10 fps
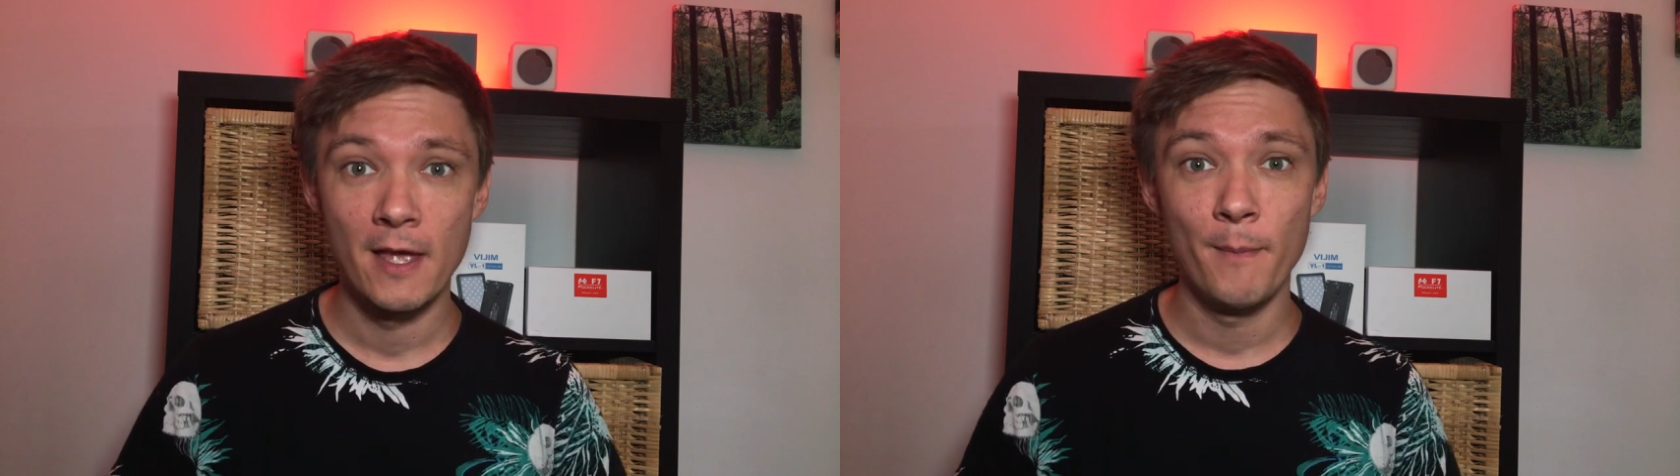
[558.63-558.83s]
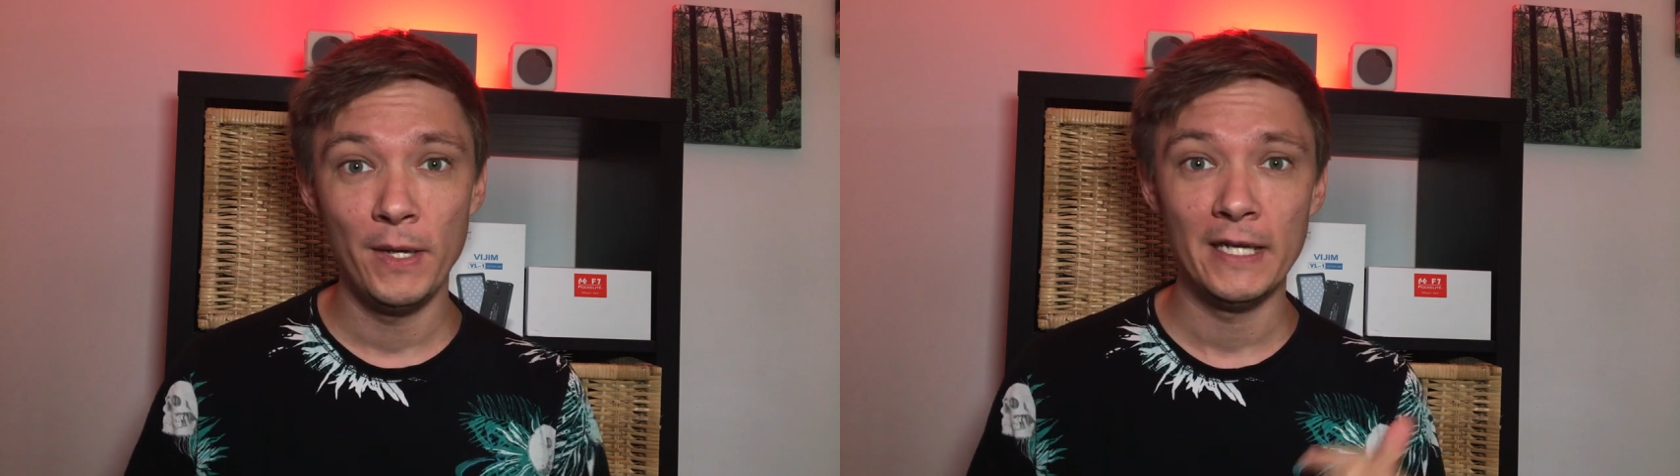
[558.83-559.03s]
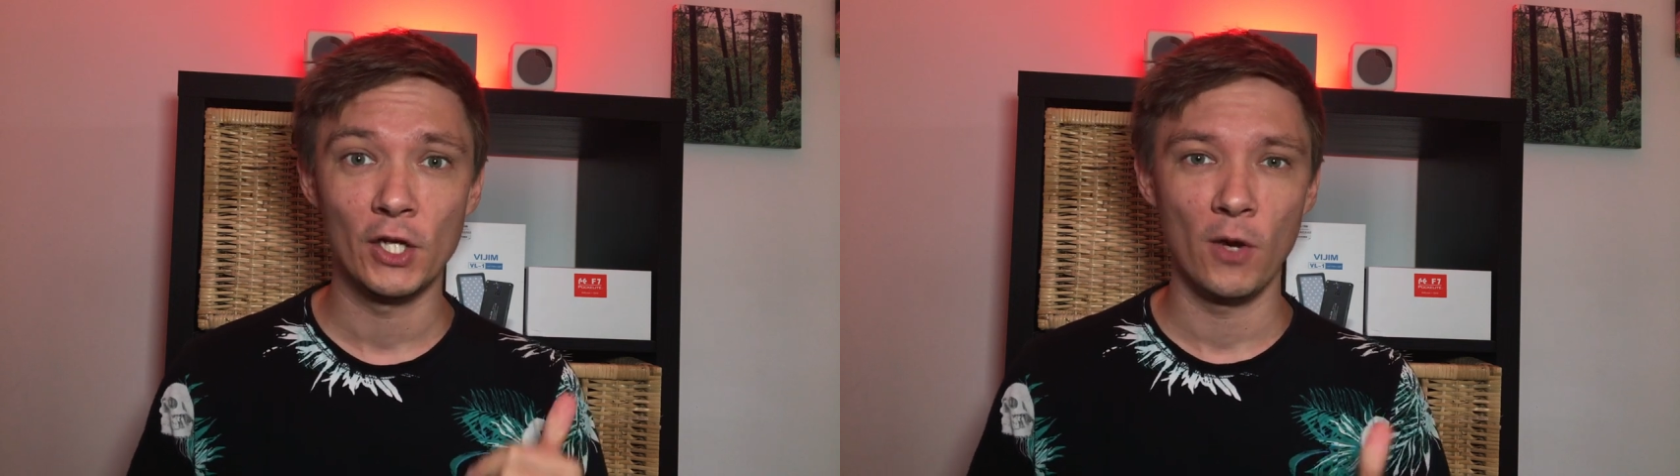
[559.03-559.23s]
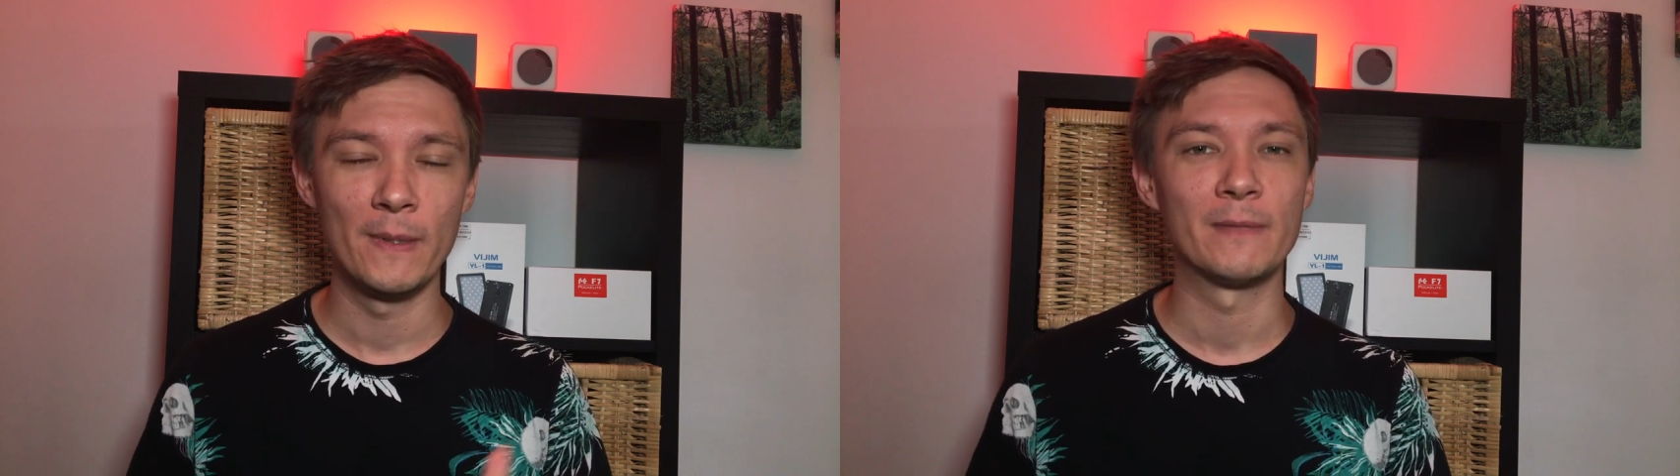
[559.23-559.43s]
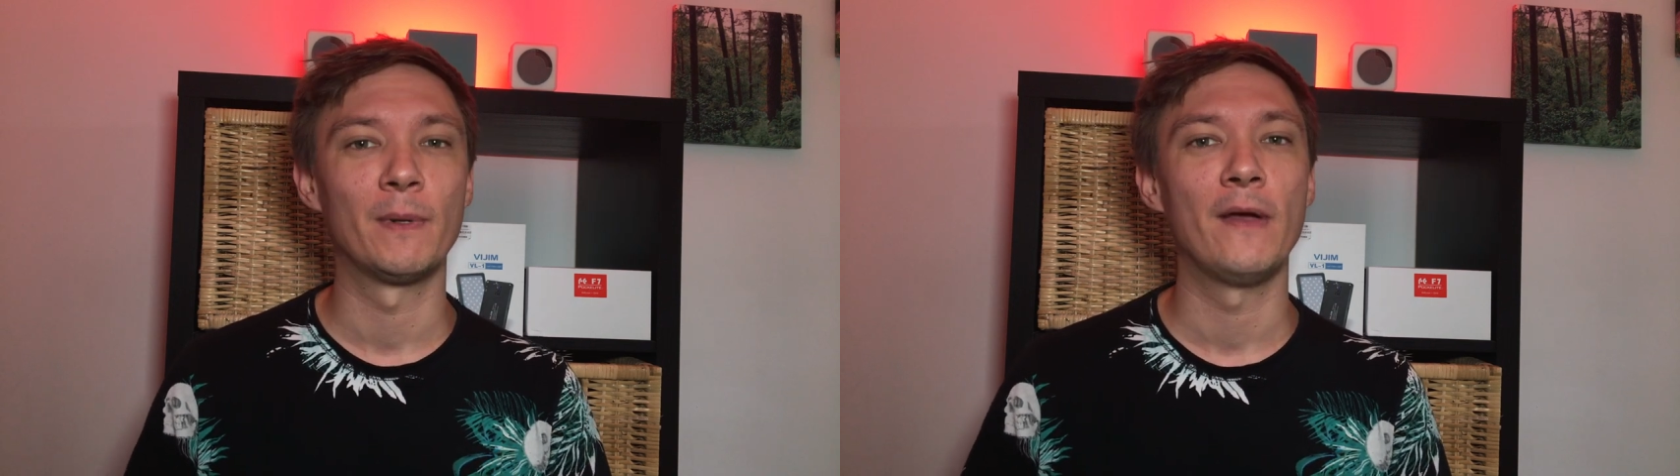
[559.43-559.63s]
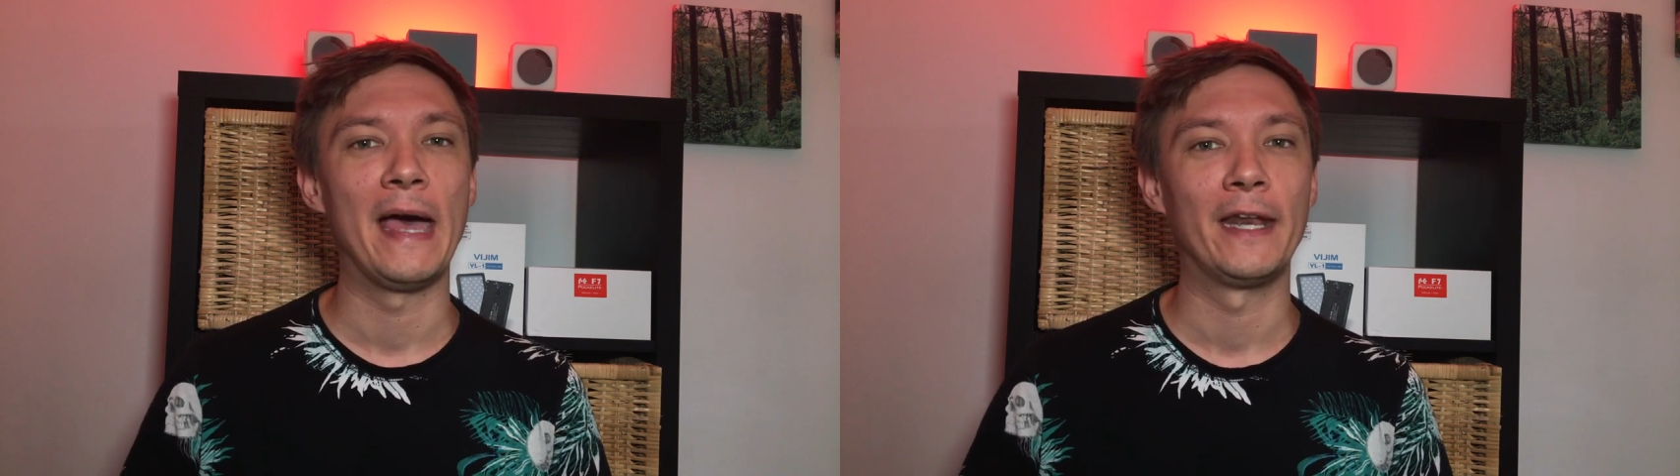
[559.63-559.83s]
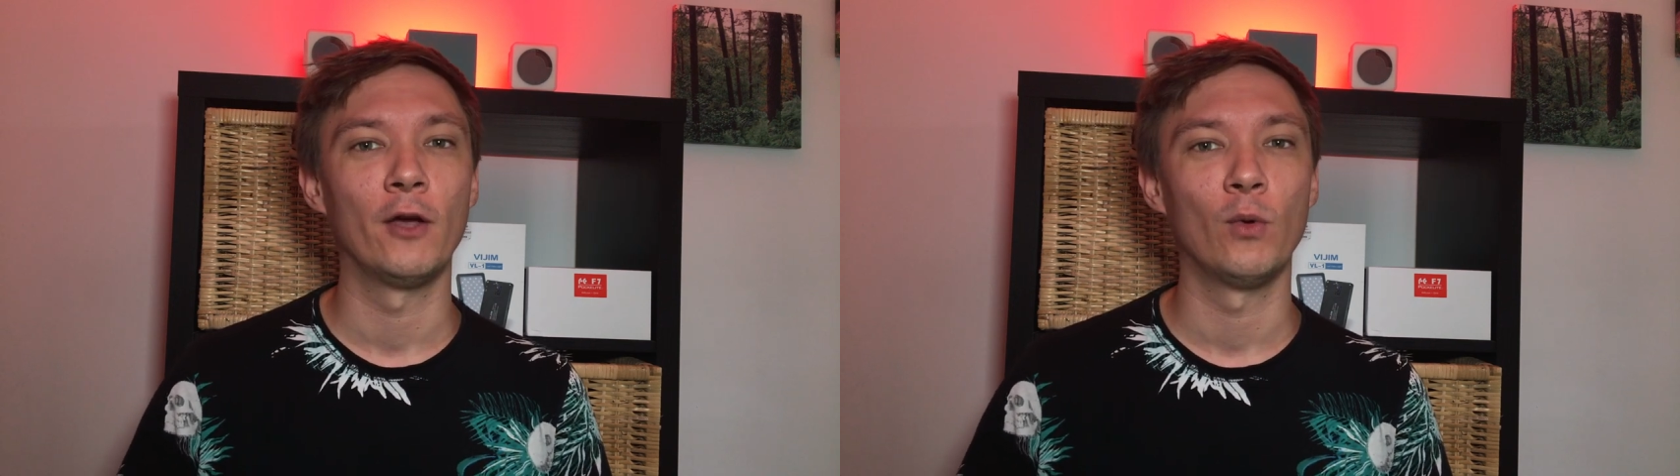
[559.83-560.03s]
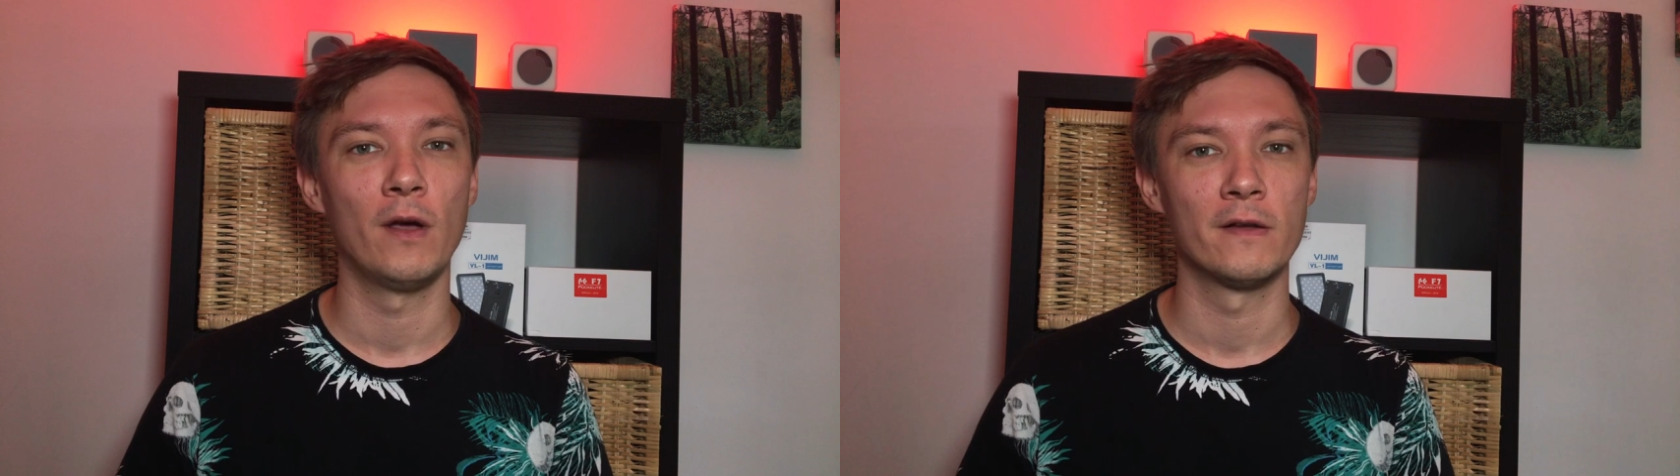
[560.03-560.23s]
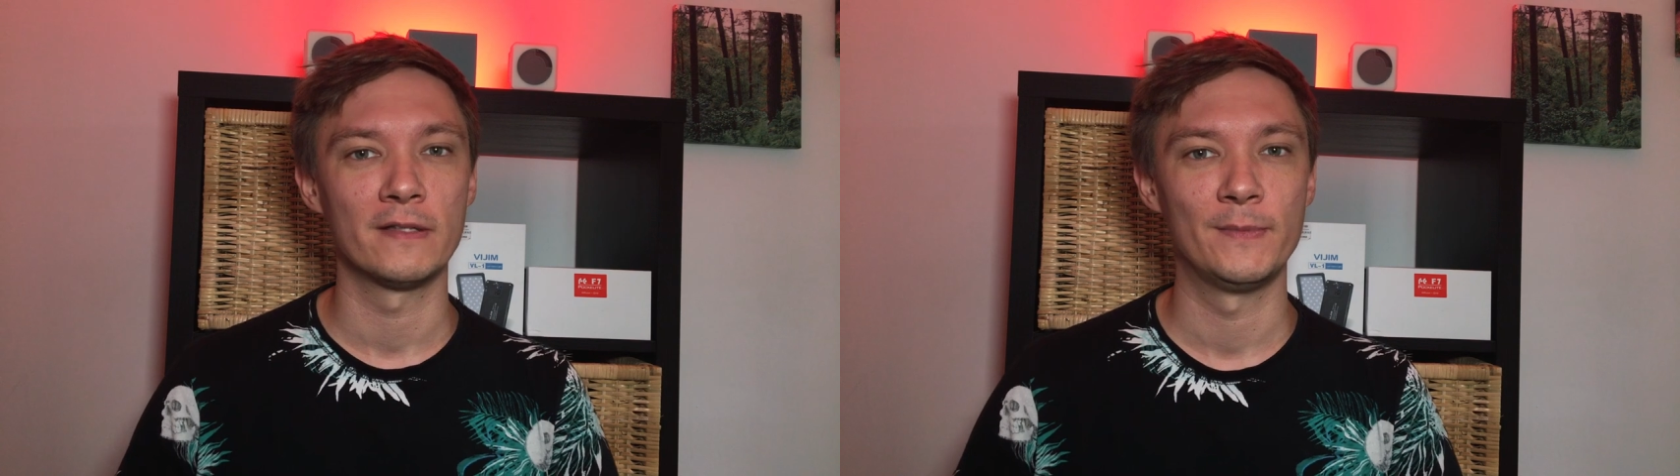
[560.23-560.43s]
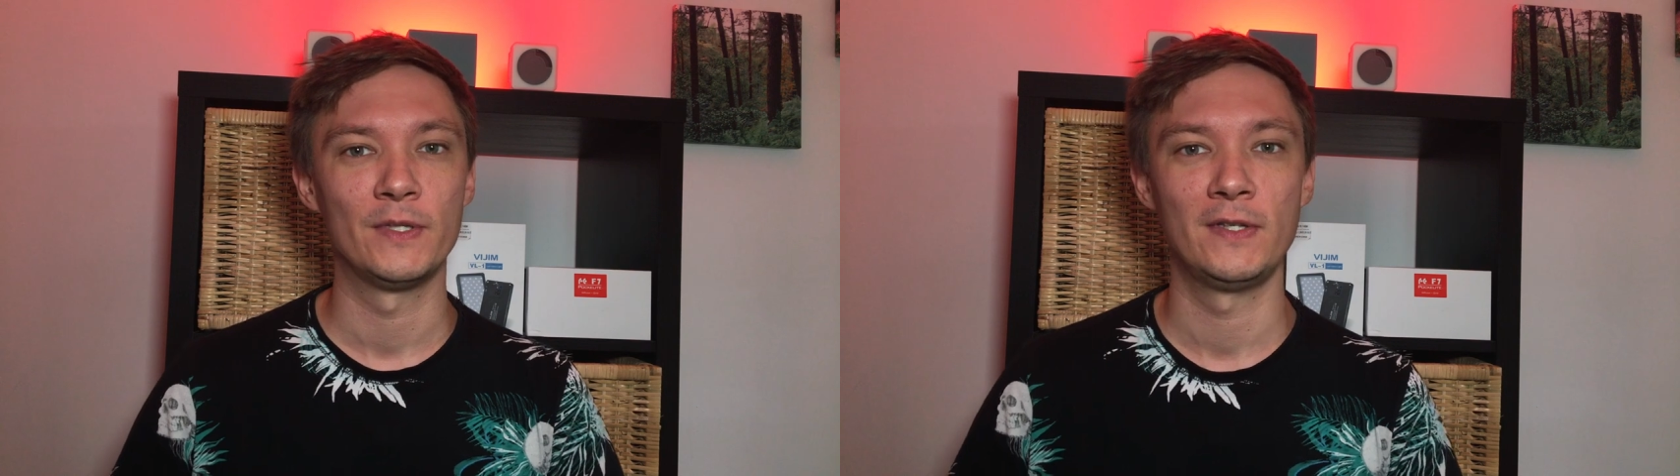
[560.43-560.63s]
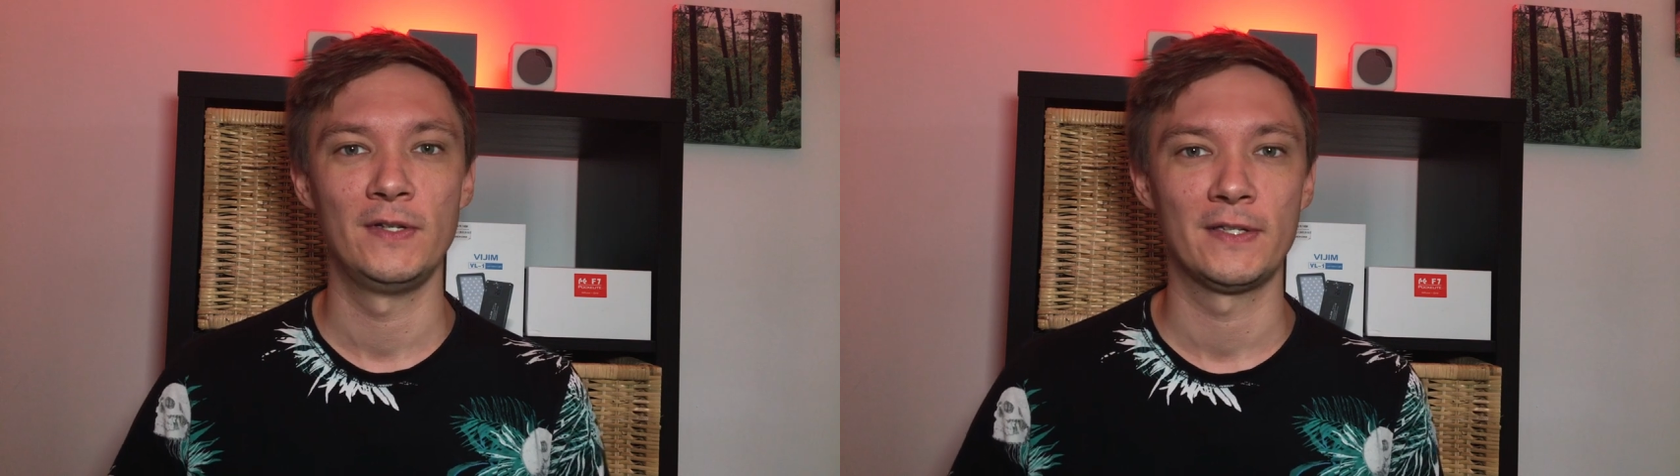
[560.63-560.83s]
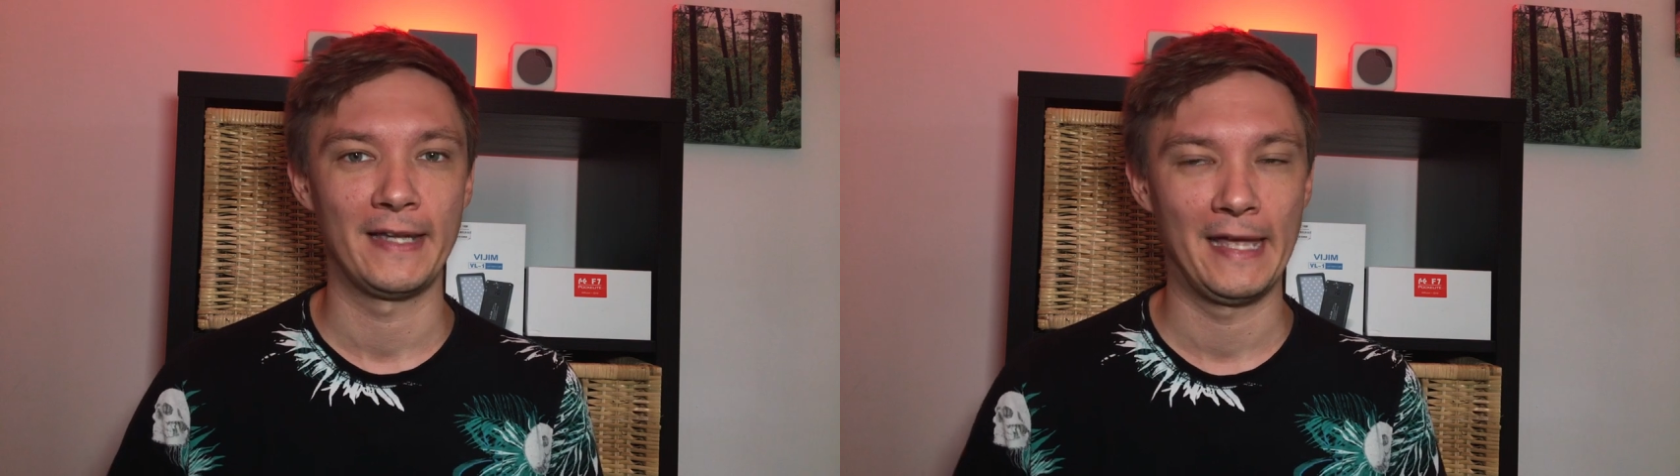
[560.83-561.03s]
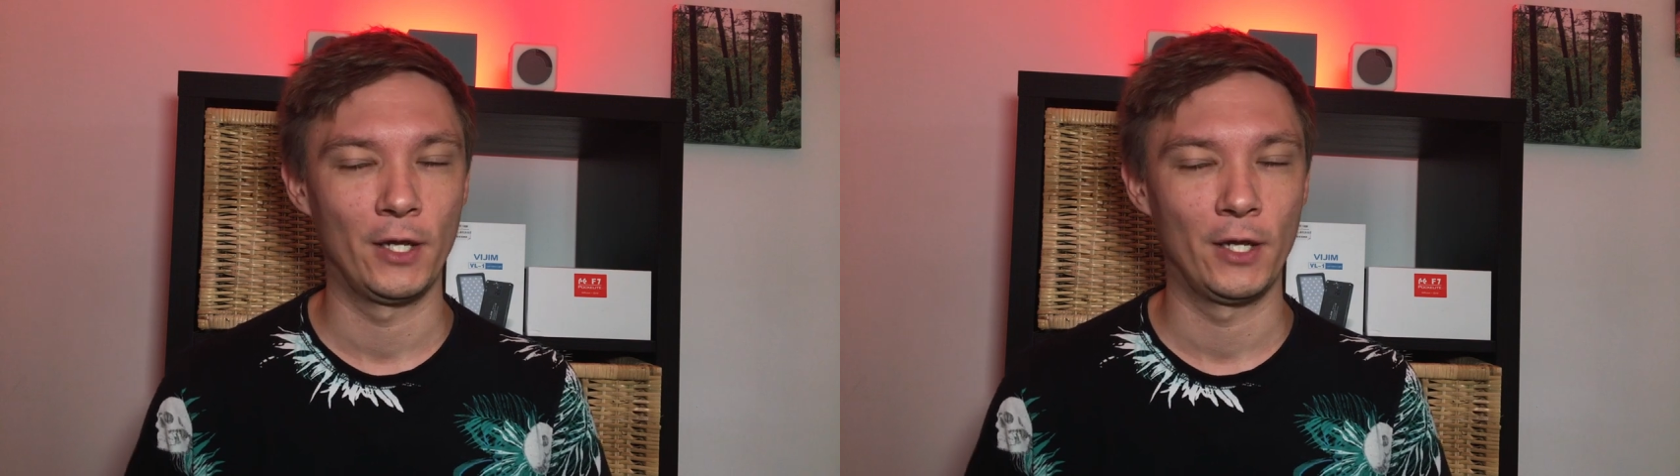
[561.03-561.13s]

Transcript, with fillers: put it in the comments below and I will answer them as soon as I can.